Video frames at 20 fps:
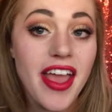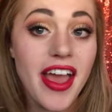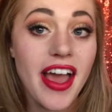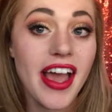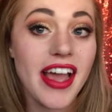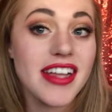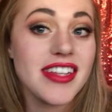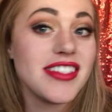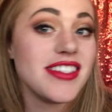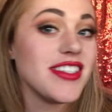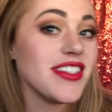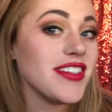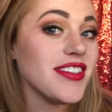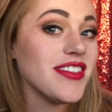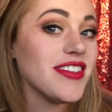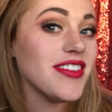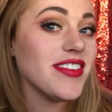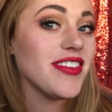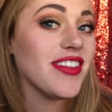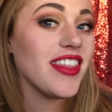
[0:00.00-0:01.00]
I
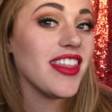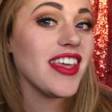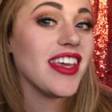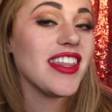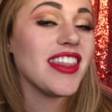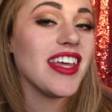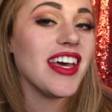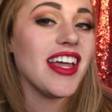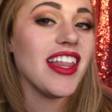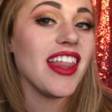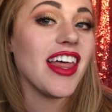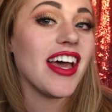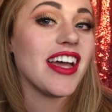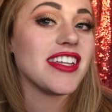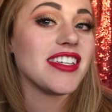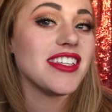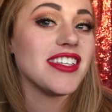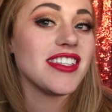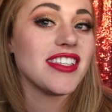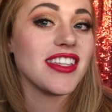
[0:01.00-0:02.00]
do think that
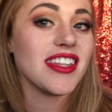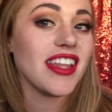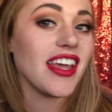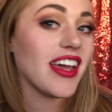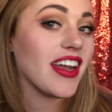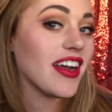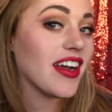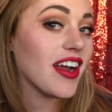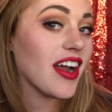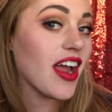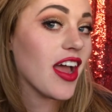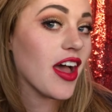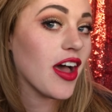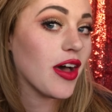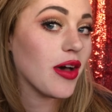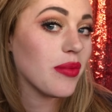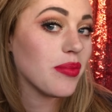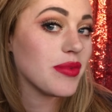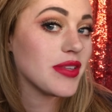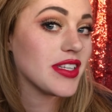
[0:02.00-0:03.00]
lashes and liner
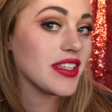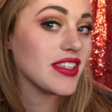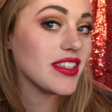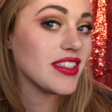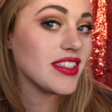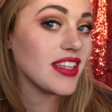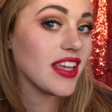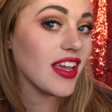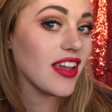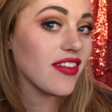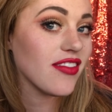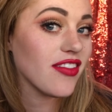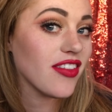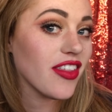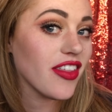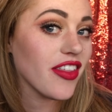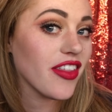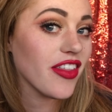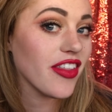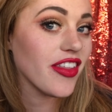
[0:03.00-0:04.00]
helped save
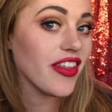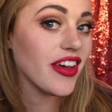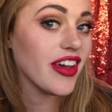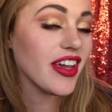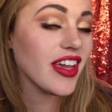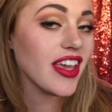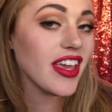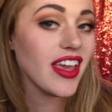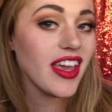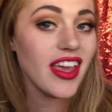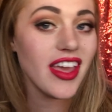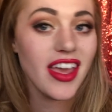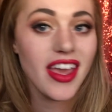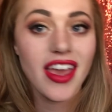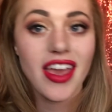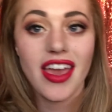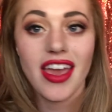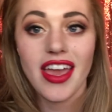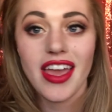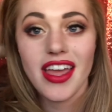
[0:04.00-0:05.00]
the look,
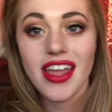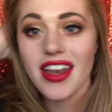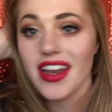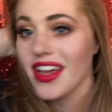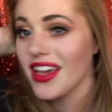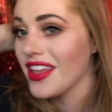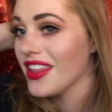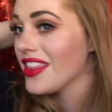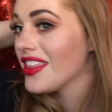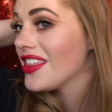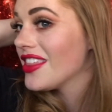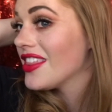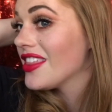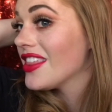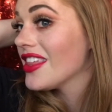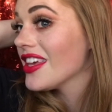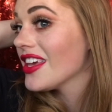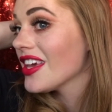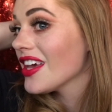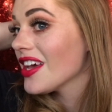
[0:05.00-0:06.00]
and I
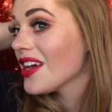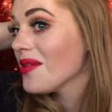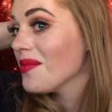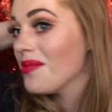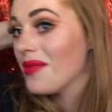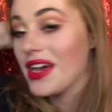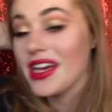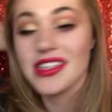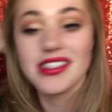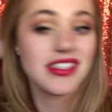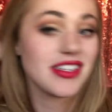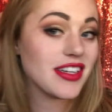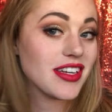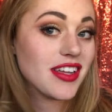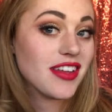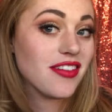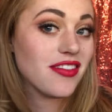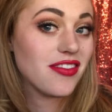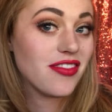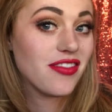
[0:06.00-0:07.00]
think I mastered
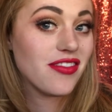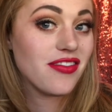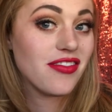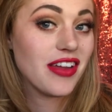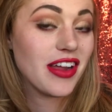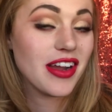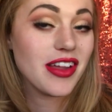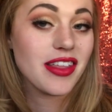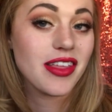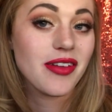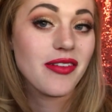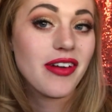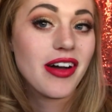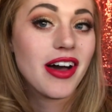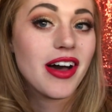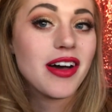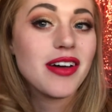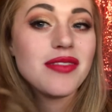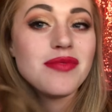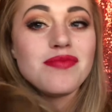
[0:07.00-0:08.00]
it fairly
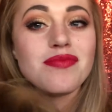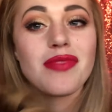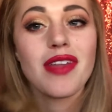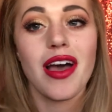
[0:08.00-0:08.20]
well.